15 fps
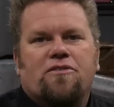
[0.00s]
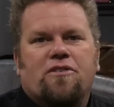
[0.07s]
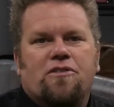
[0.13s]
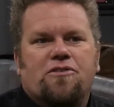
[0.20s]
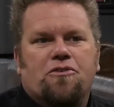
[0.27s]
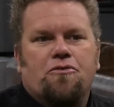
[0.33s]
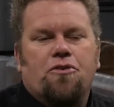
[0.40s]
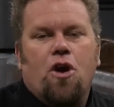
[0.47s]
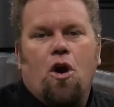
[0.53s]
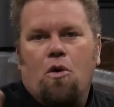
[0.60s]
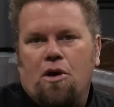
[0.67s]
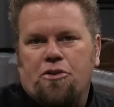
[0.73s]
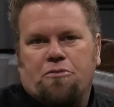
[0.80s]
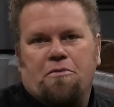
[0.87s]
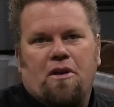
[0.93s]
Since you know
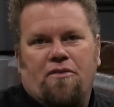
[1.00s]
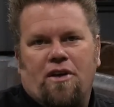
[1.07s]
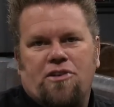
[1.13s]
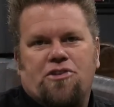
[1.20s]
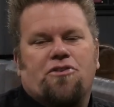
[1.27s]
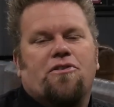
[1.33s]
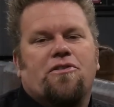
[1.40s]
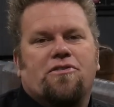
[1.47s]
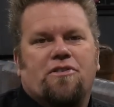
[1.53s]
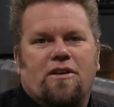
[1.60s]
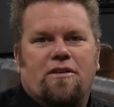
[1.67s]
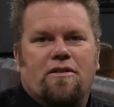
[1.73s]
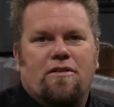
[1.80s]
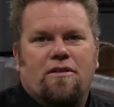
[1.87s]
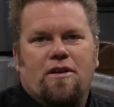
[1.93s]
Ultimate Adventure is
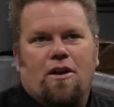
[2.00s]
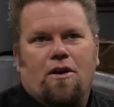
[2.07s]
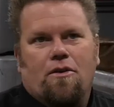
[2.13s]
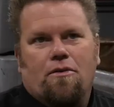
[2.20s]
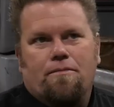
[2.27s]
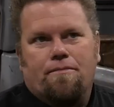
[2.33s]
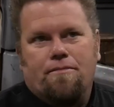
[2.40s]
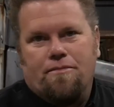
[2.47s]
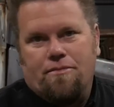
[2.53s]
in, you know,